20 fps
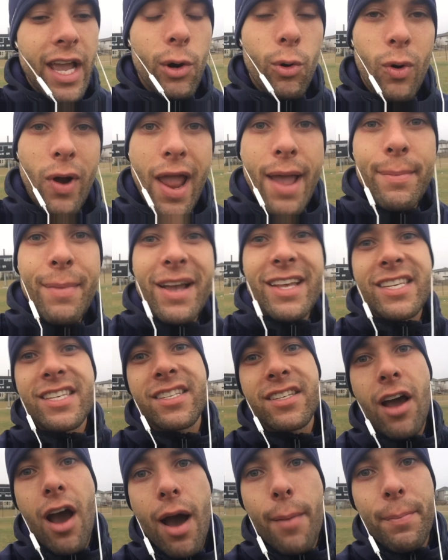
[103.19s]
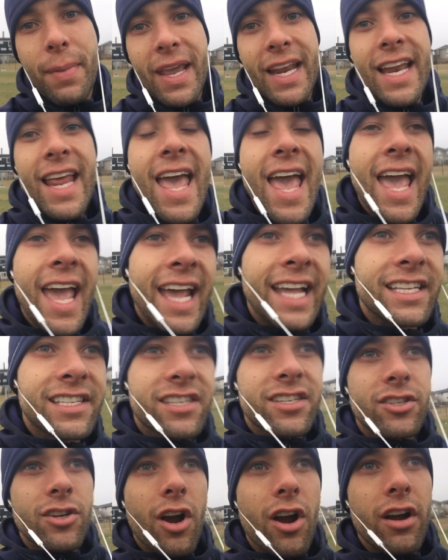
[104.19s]
Or am I stopping and
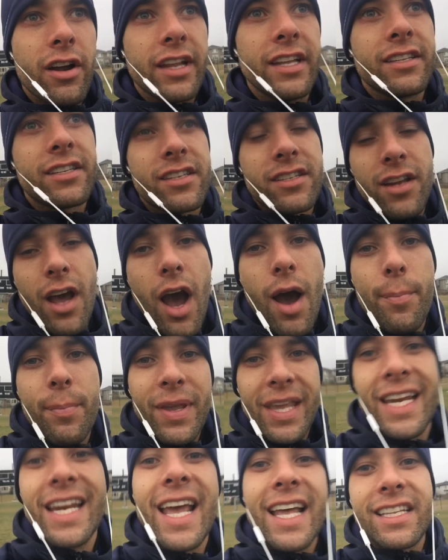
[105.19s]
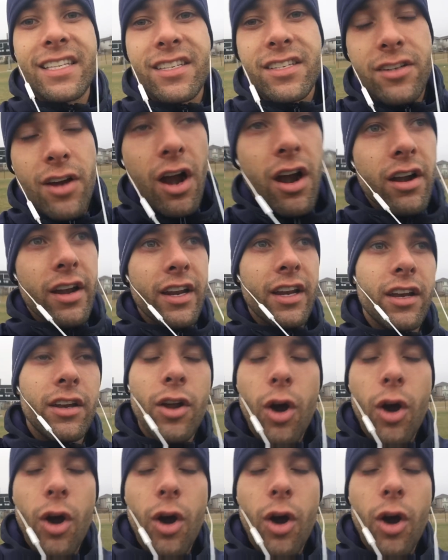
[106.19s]
starting, stopping and starting?